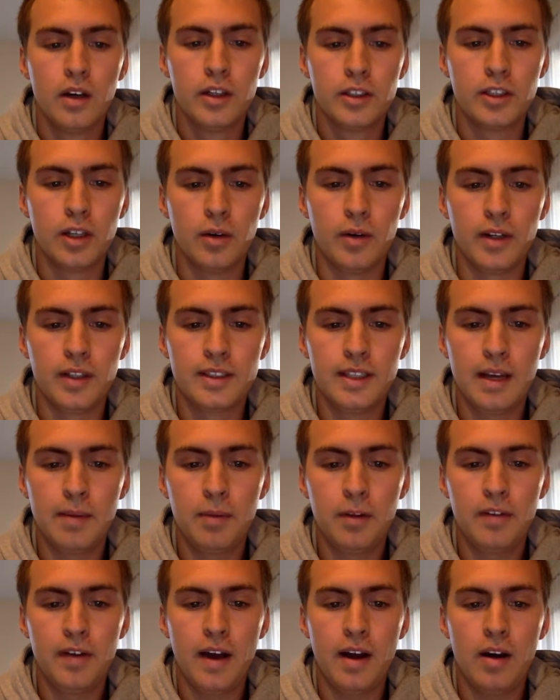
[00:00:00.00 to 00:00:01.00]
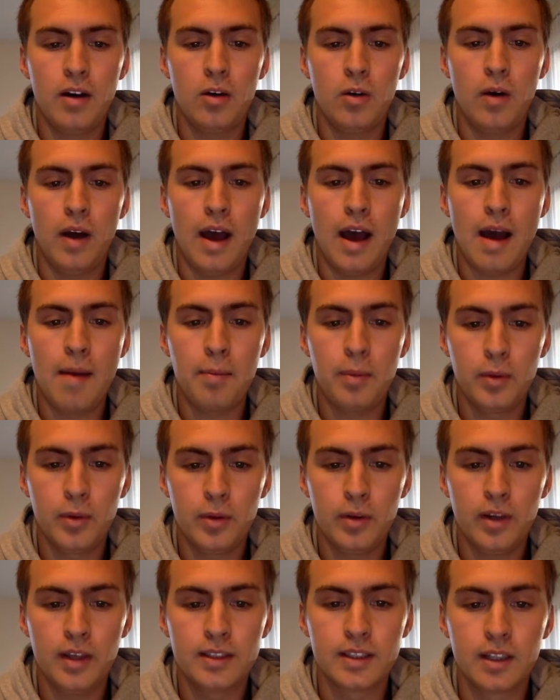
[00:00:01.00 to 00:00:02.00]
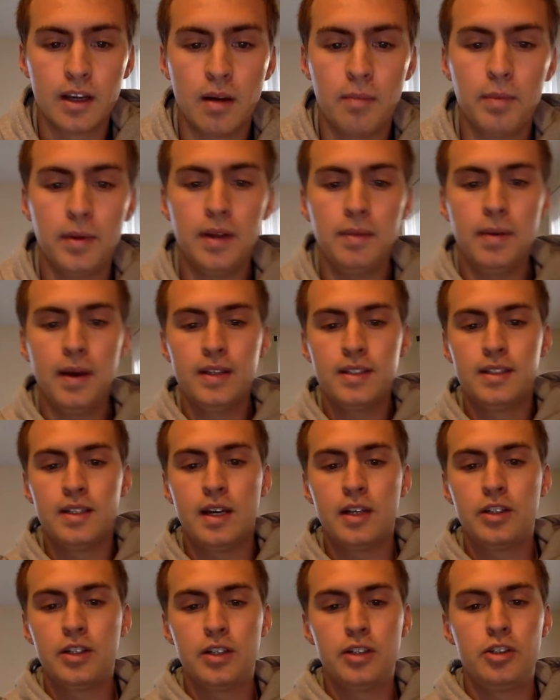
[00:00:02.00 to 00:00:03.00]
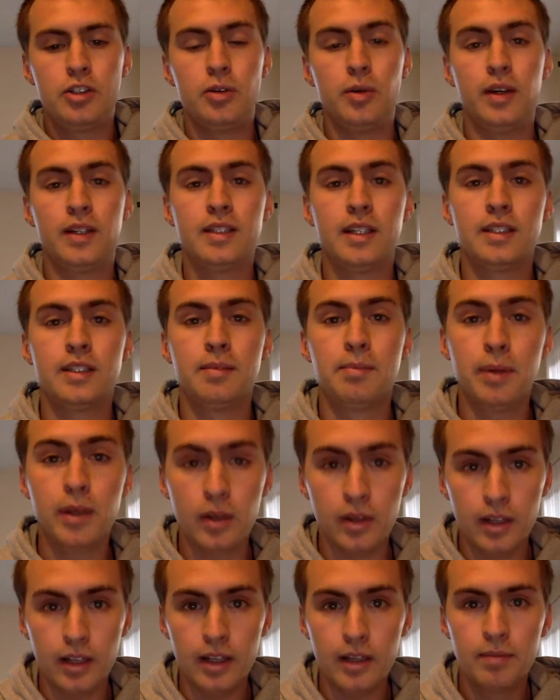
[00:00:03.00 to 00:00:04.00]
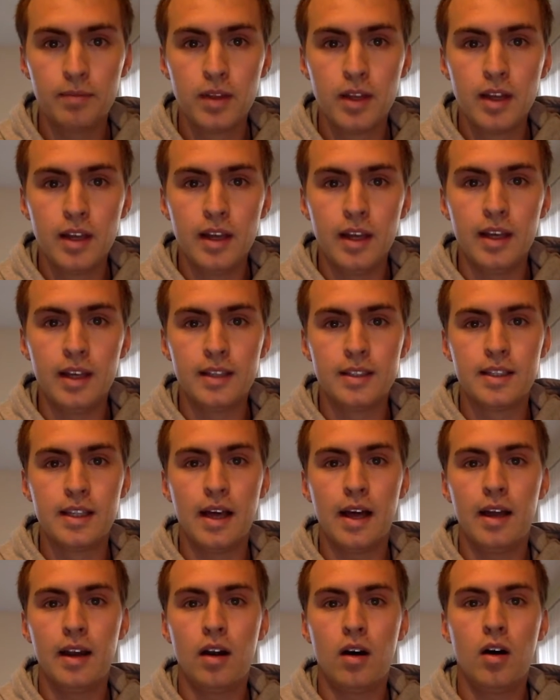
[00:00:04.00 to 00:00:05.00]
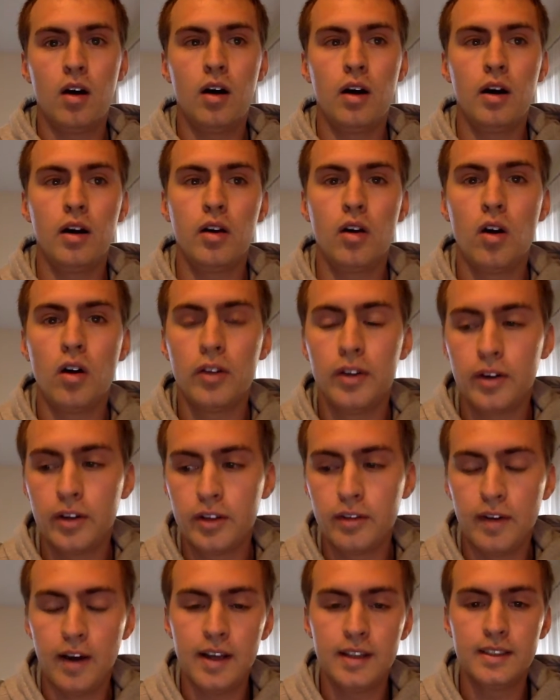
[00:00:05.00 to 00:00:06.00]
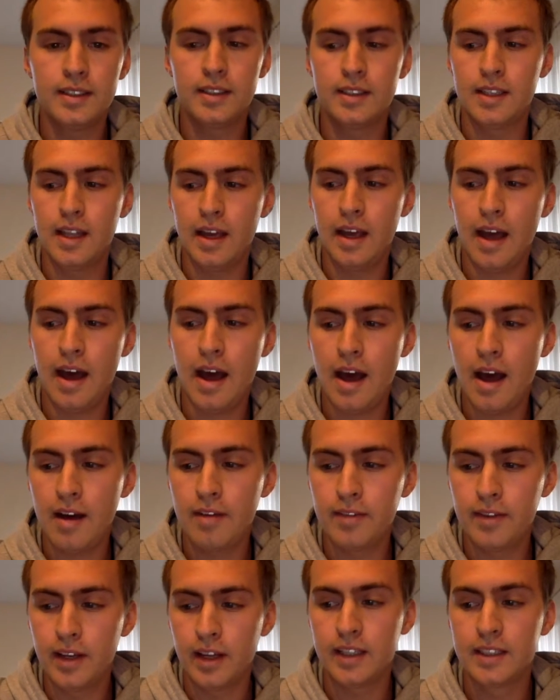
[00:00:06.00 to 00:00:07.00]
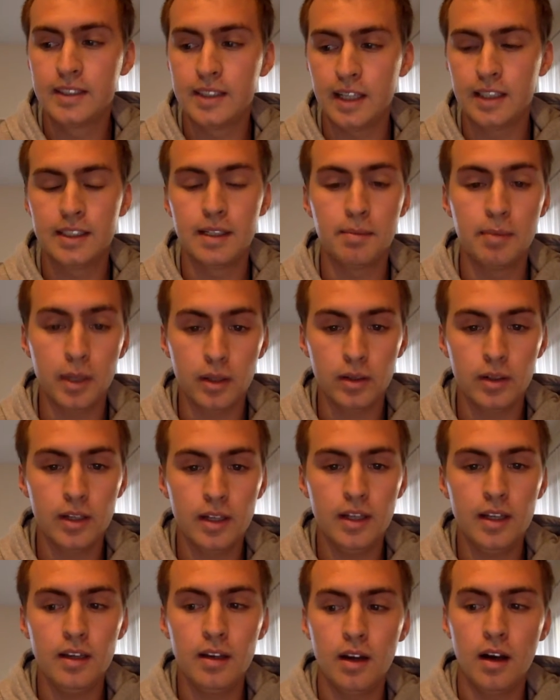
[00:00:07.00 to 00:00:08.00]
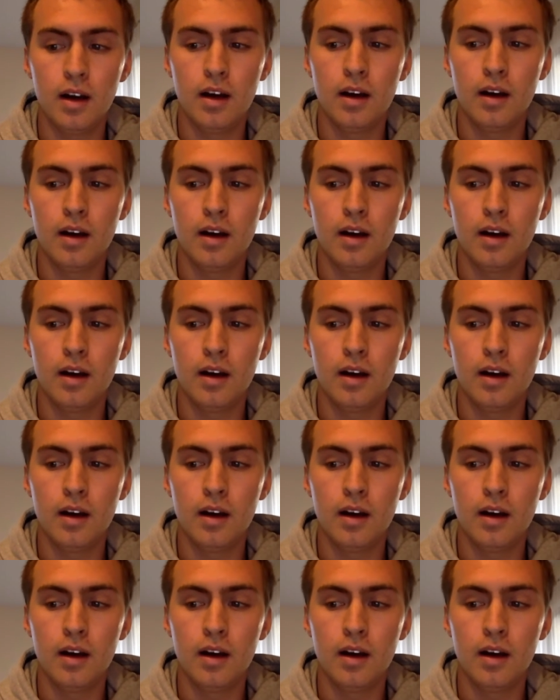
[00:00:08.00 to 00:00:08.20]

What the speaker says: So an example of how Apple as a company pays attention to accessibility is that on all their devices they have an accessibility